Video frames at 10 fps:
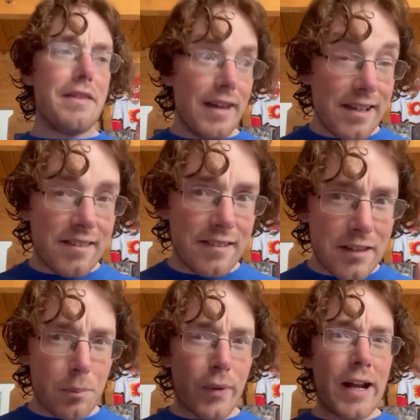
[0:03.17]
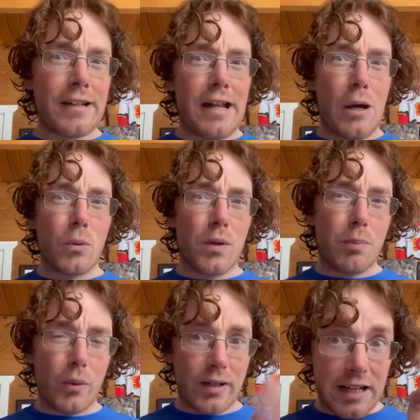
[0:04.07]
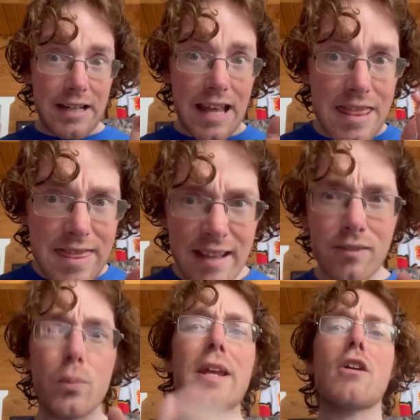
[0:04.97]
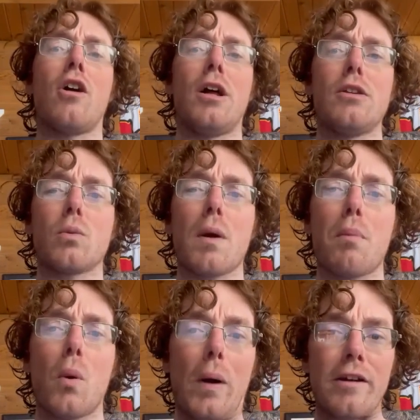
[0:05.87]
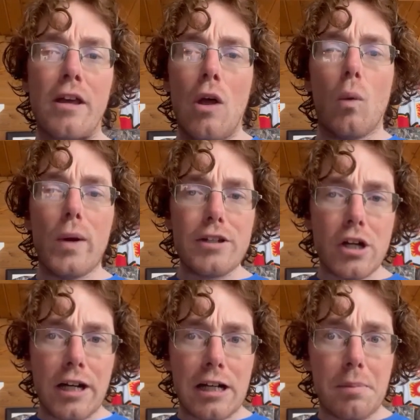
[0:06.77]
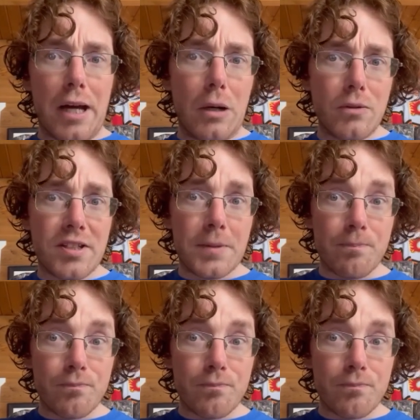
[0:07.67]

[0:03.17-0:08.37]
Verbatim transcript: This is the Brandon Houck Report, and this week on the report, we talk about